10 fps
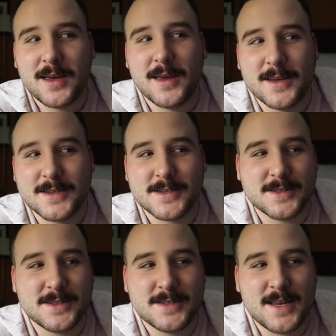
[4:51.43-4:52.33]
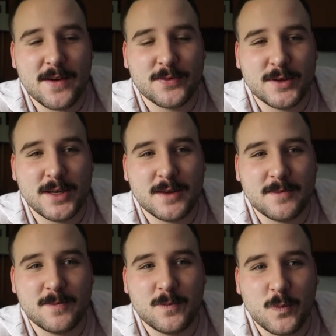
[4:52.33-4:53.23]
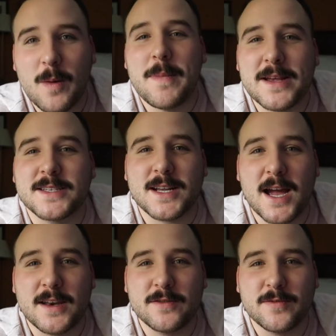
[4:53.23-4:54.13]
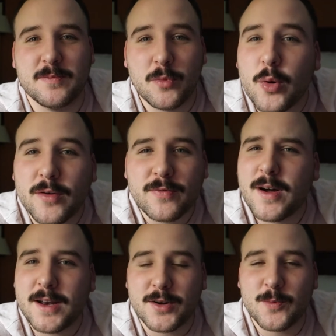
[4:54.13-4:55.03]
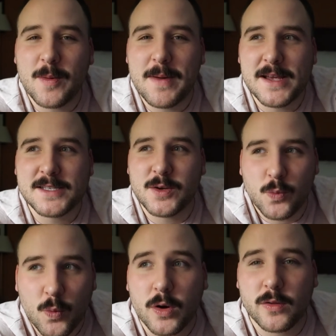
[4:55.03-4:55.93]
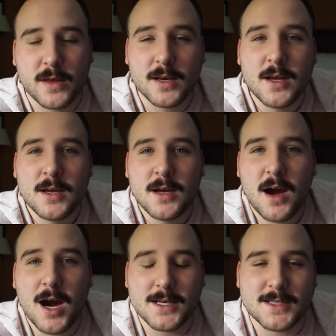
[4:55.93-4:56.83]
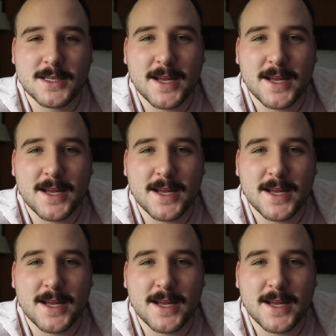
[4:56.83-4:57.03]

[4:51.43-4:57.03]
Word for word: is definitely what makes it kind of more fun or what makes it worth it, honestly.